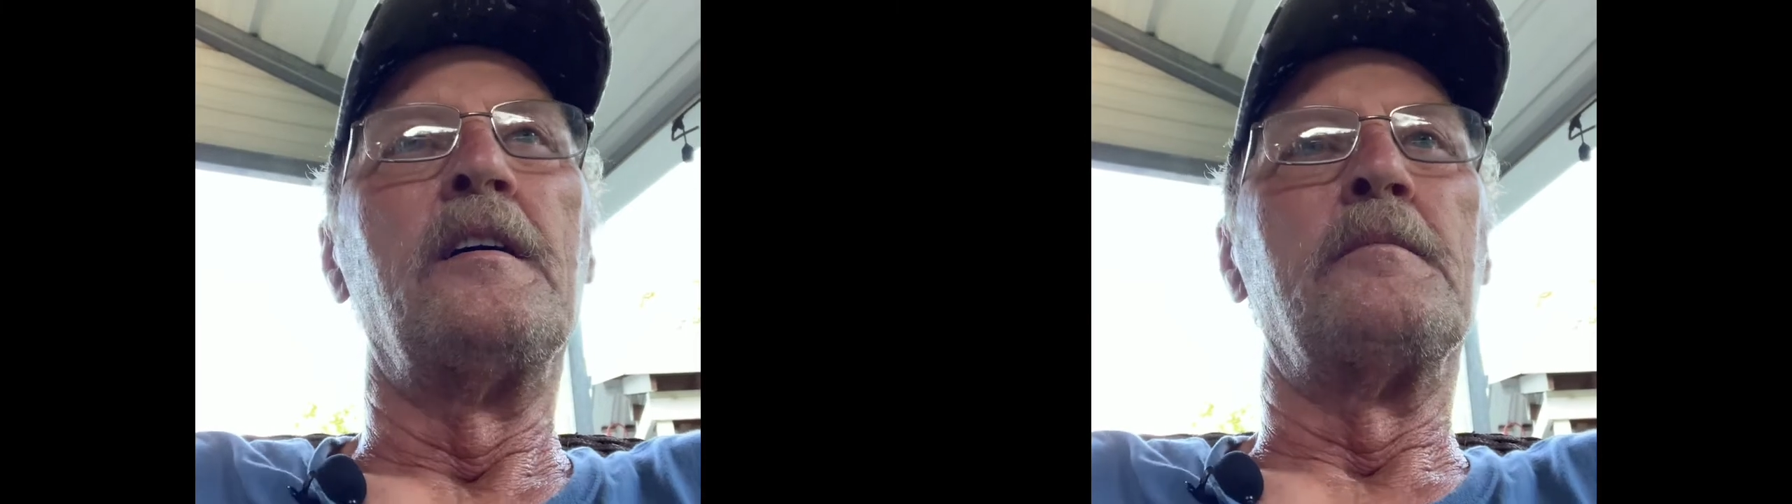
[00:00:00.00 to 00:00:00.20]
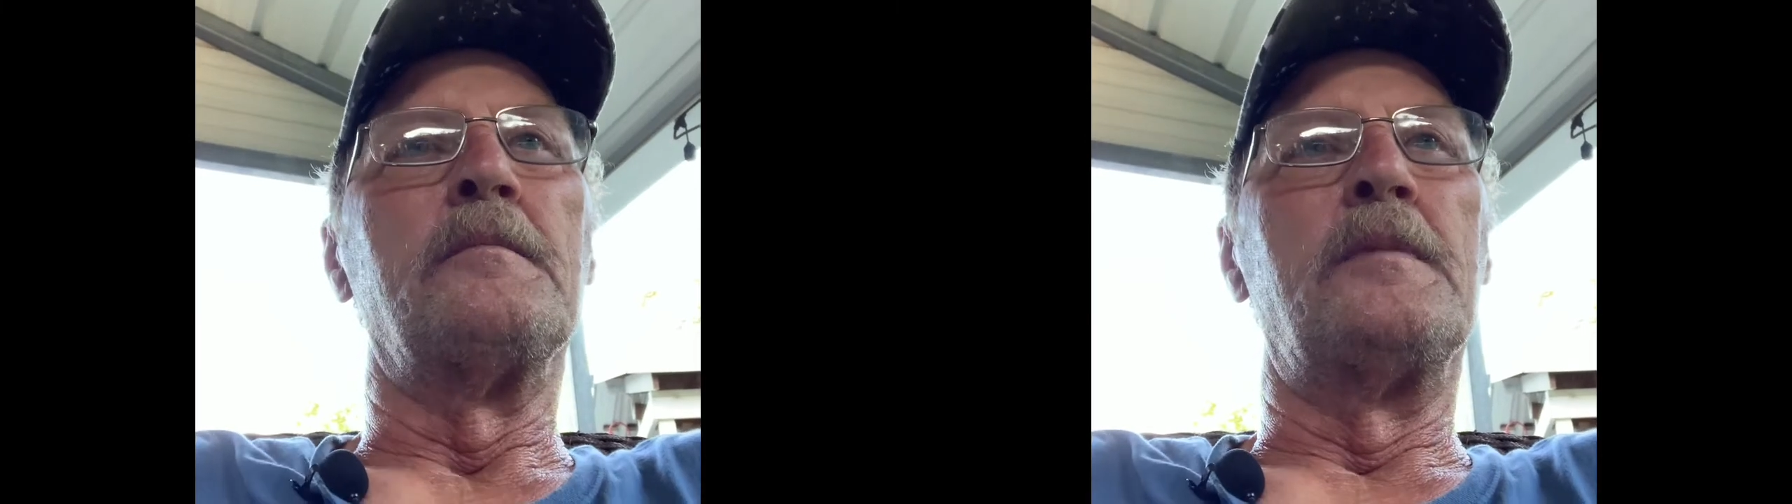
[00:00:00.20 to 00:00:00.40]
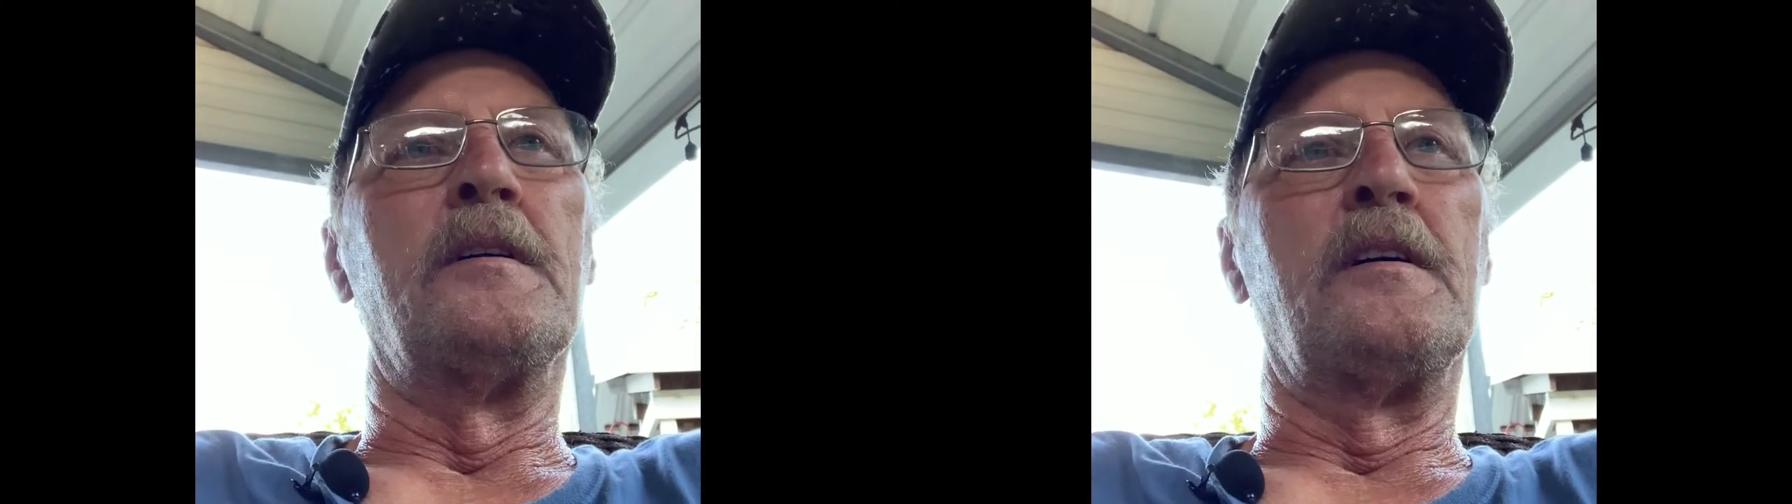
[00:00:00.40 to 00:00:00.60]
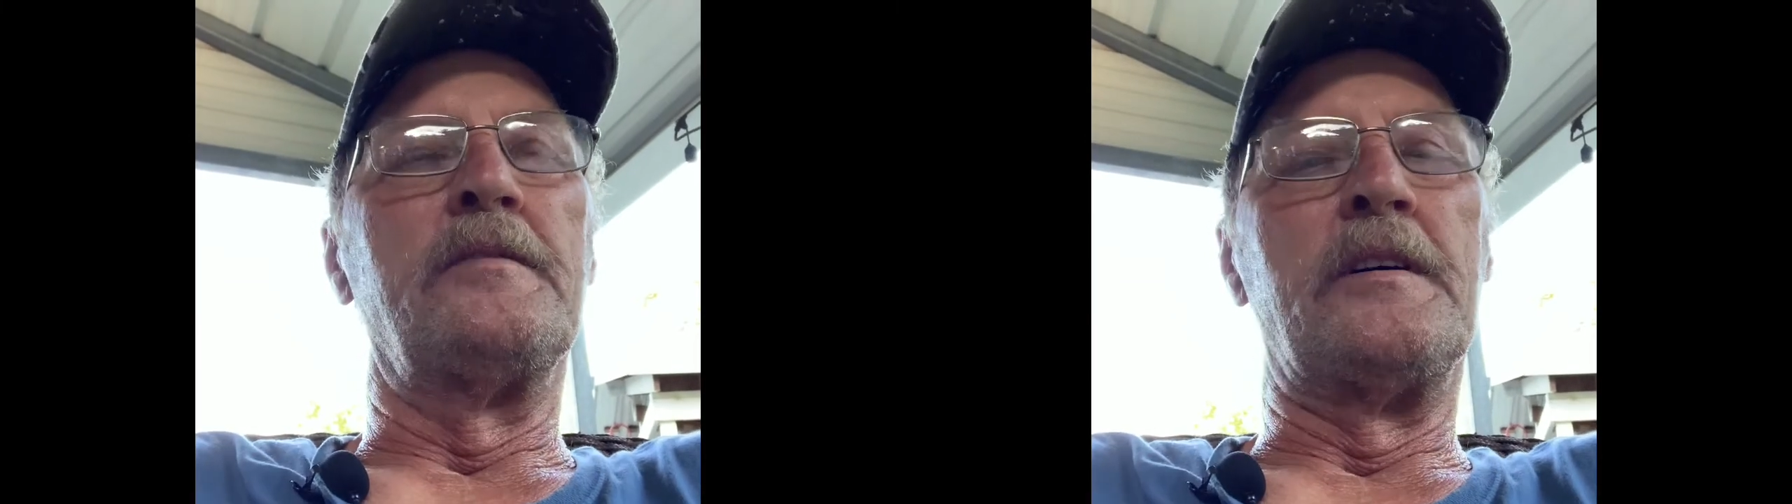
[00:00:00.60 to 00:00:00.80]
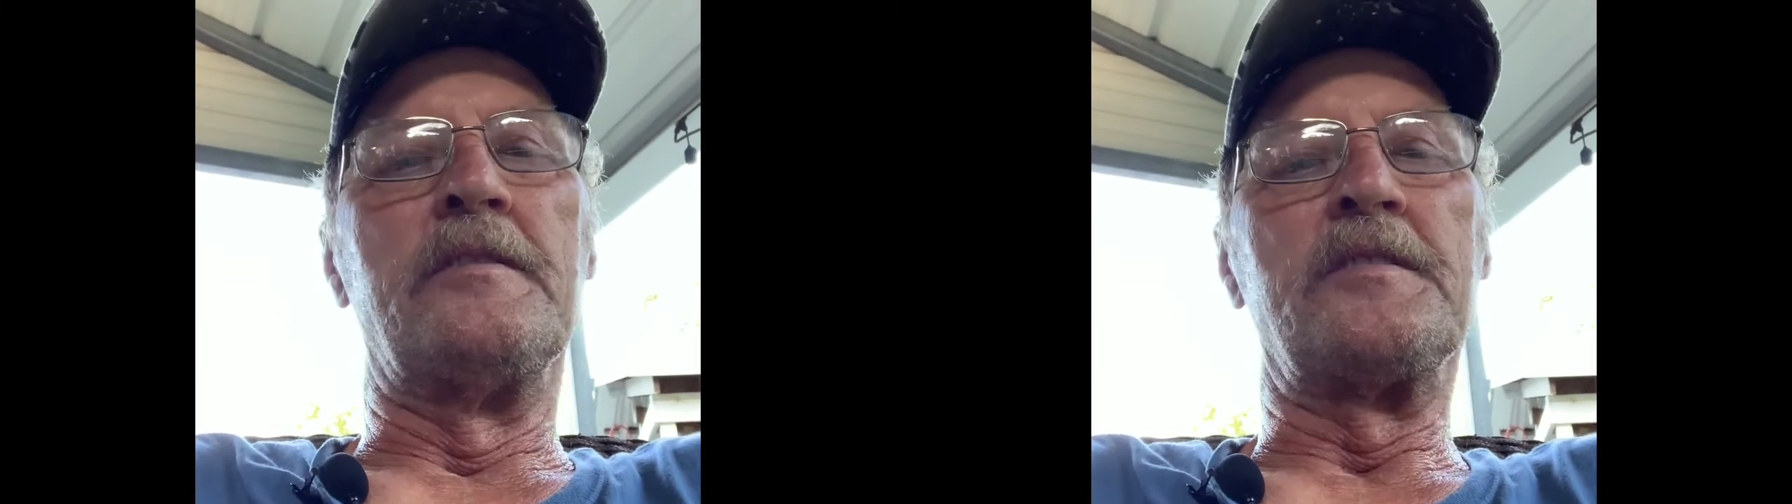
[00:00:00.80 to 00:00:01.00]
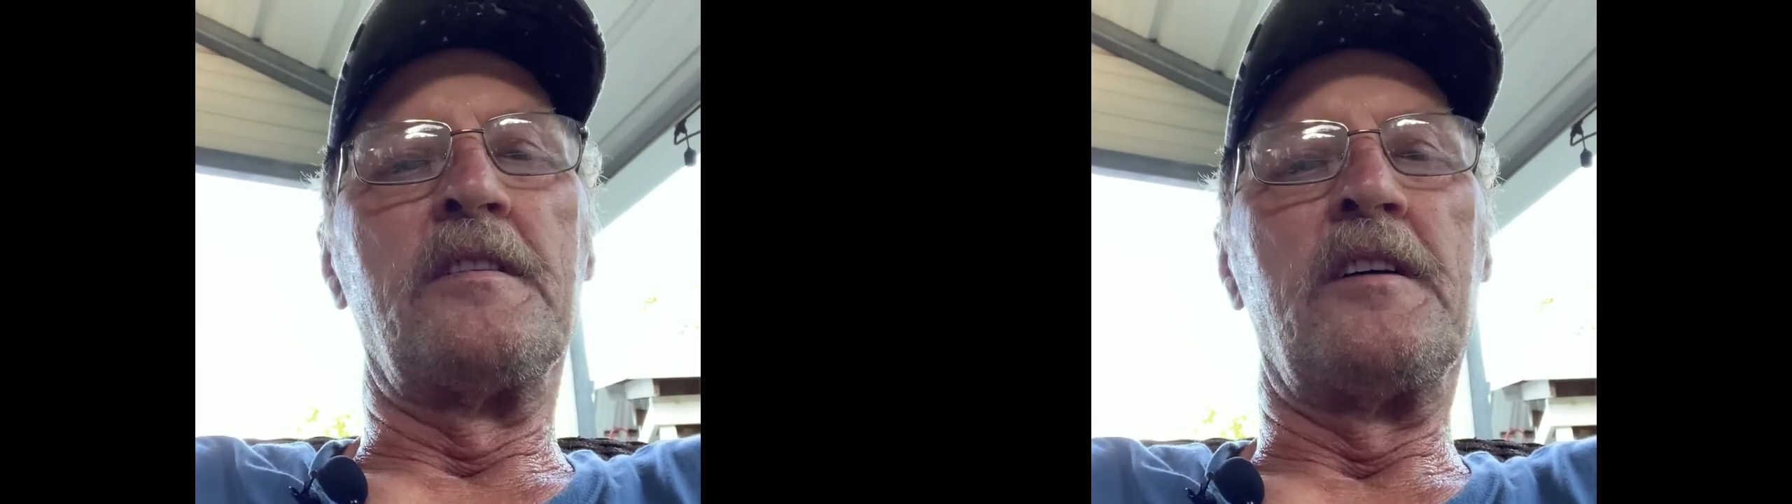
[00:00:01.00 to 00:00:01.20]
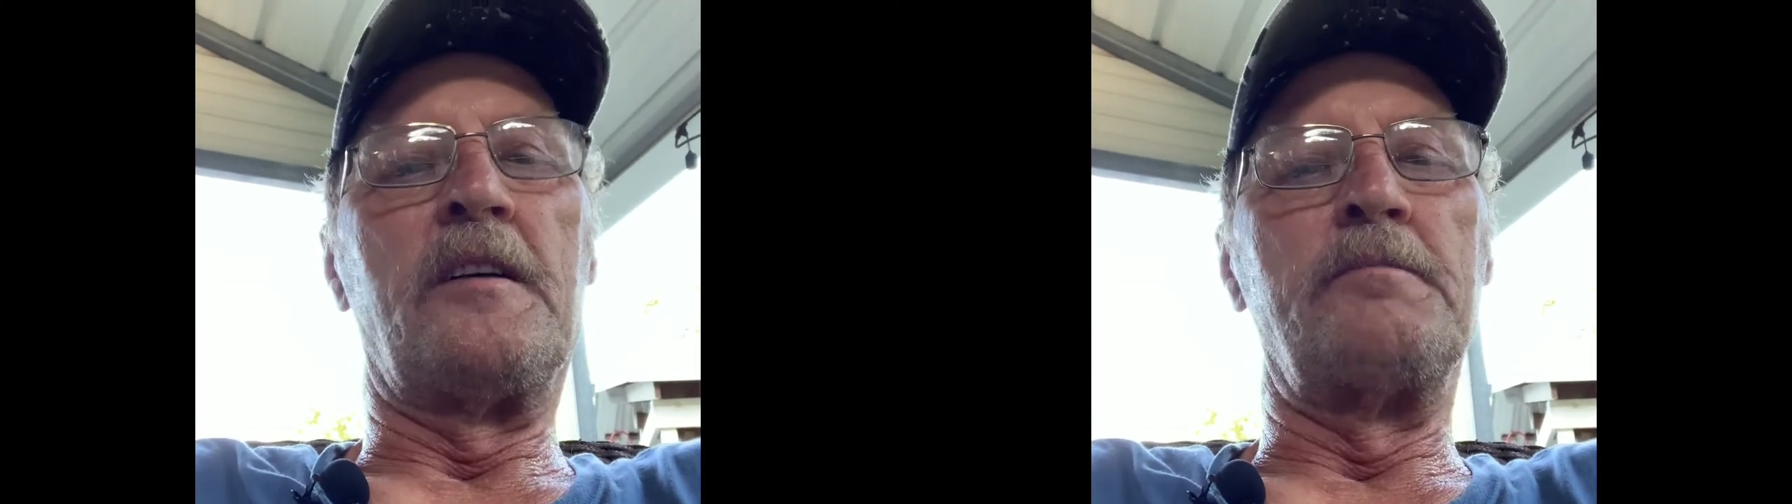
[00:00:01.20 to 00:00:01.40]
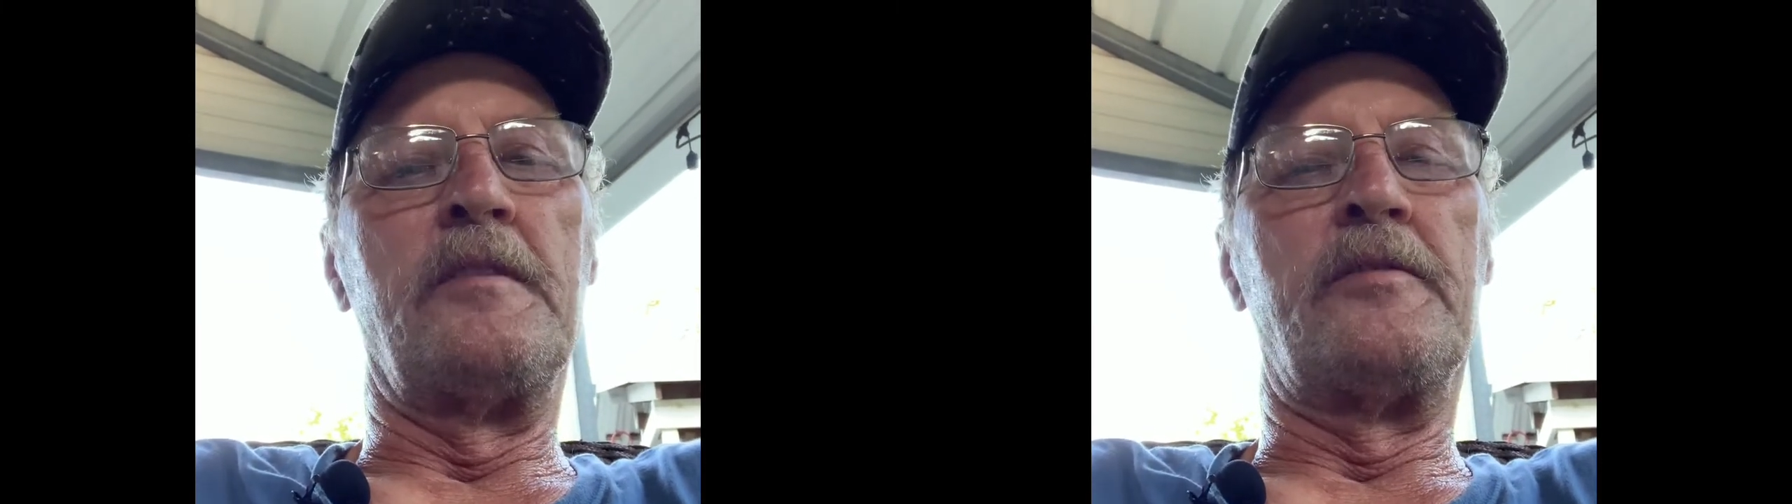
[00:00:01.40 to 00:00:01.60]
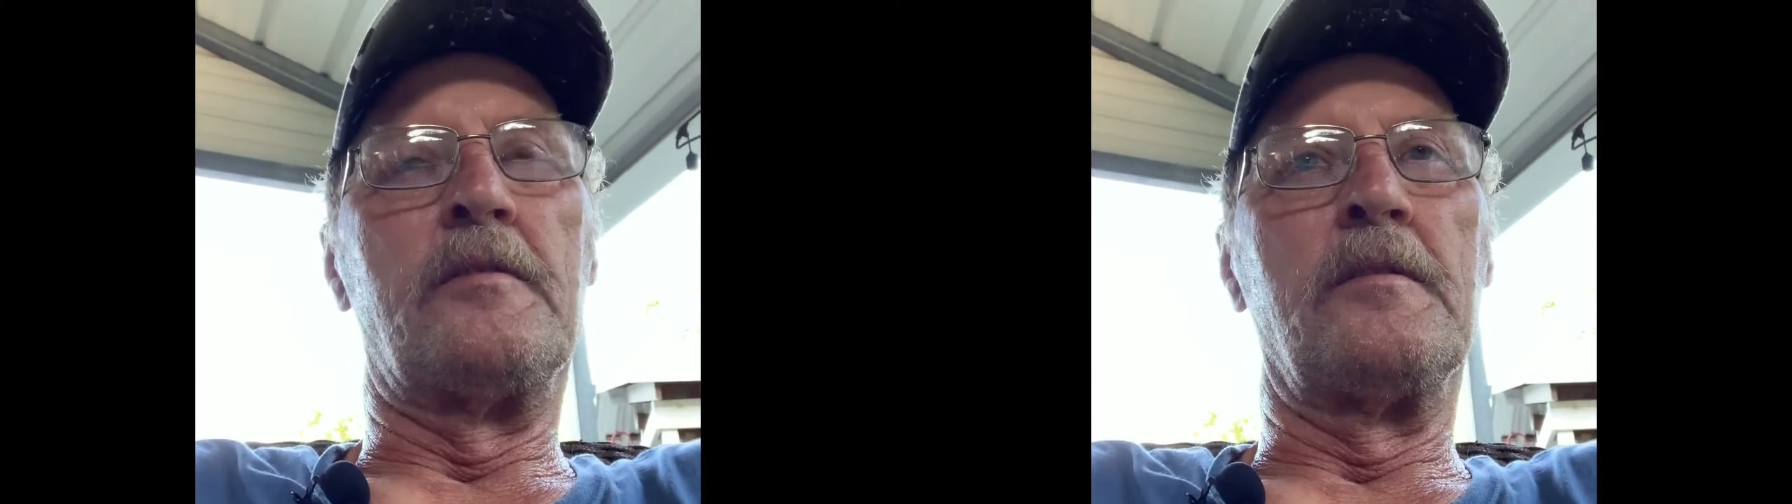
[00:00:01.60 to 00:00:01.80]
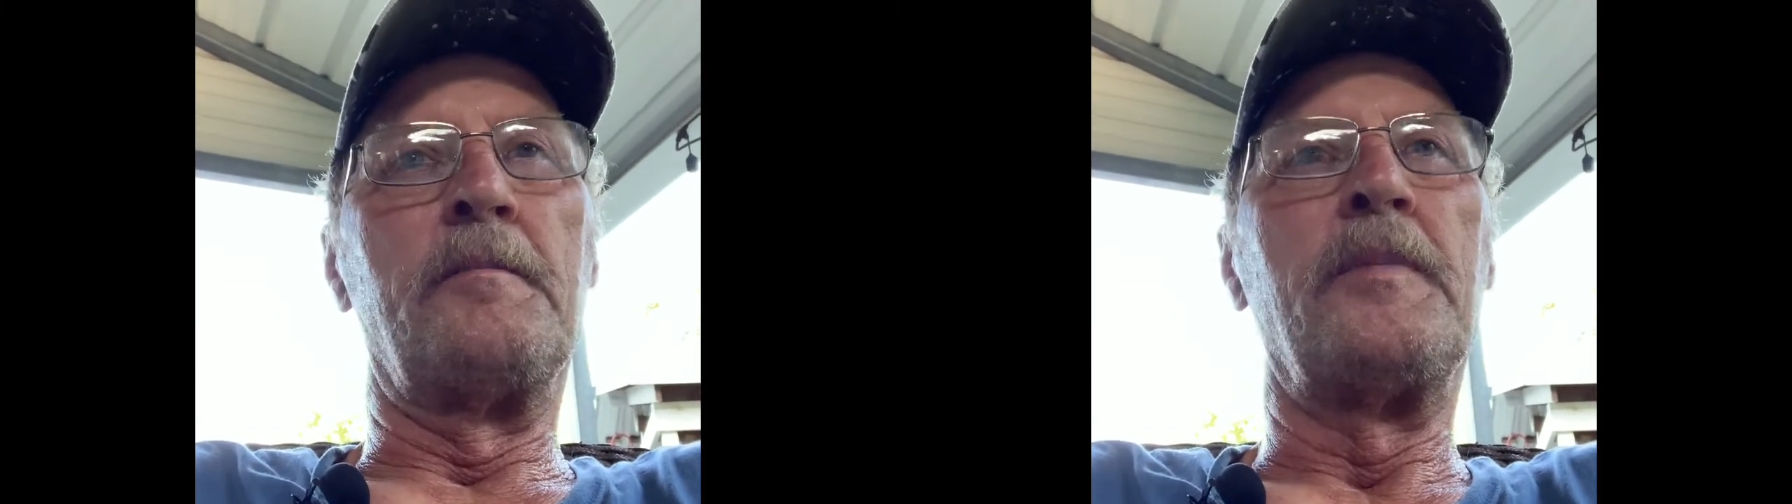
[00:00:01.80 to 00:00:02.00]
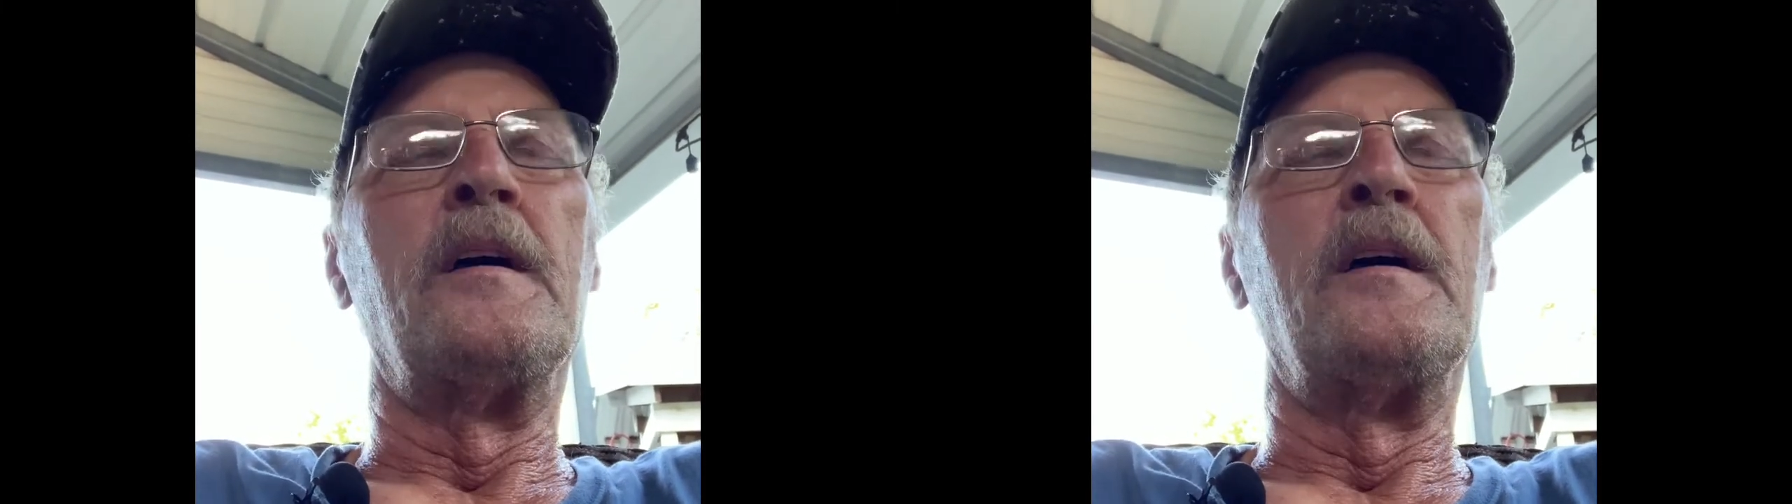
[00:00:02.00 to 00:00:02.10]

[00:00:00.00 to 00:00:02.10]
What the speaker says: but I've never seen it happen before.